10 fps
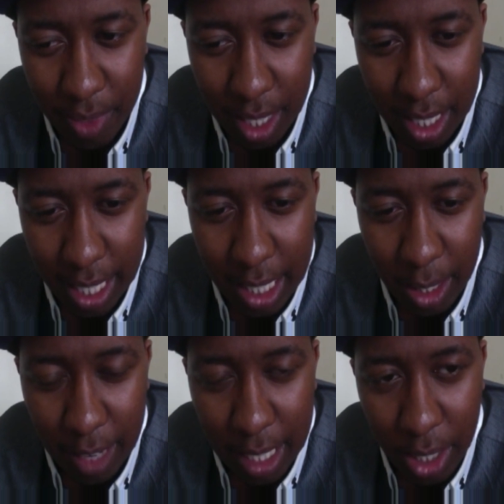Okay, so
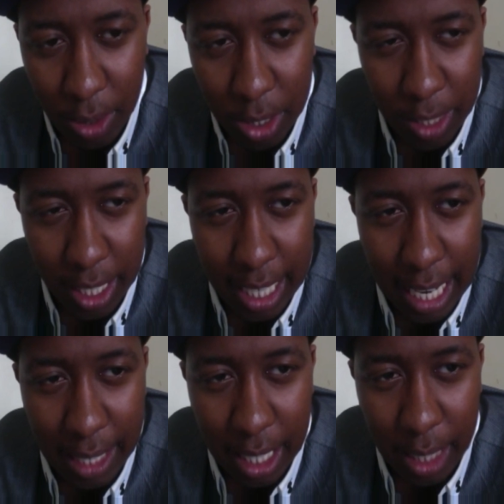if I told you
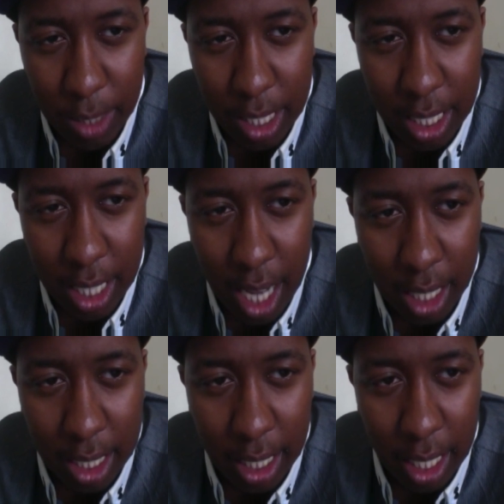now that there was a
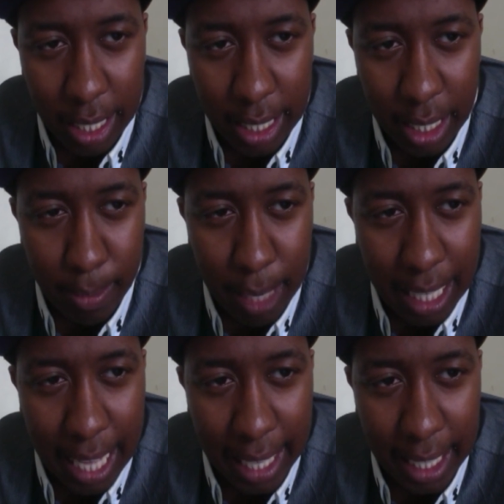dog eating my
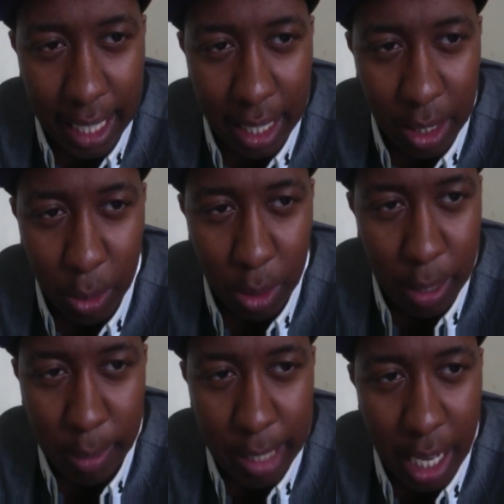leg, you wouldn't
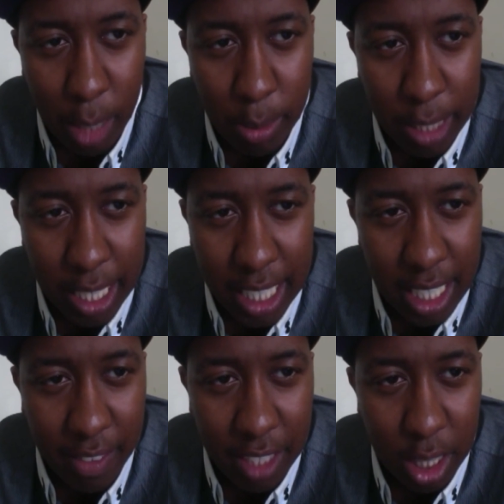be able to help me because it's
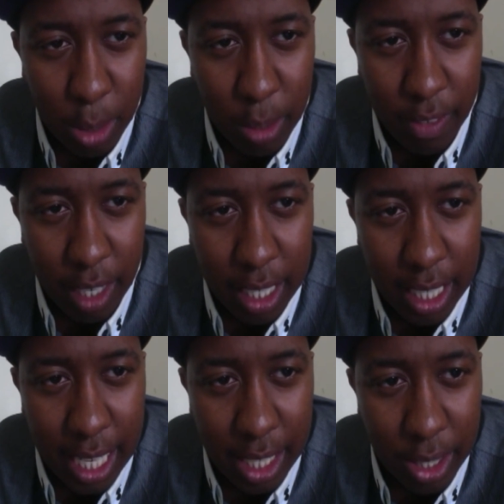nothing to do with
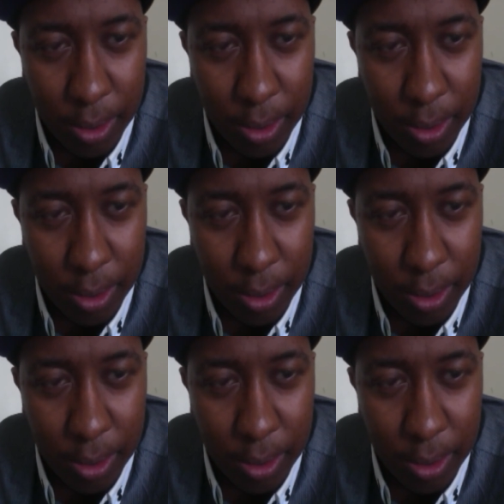Nintendo.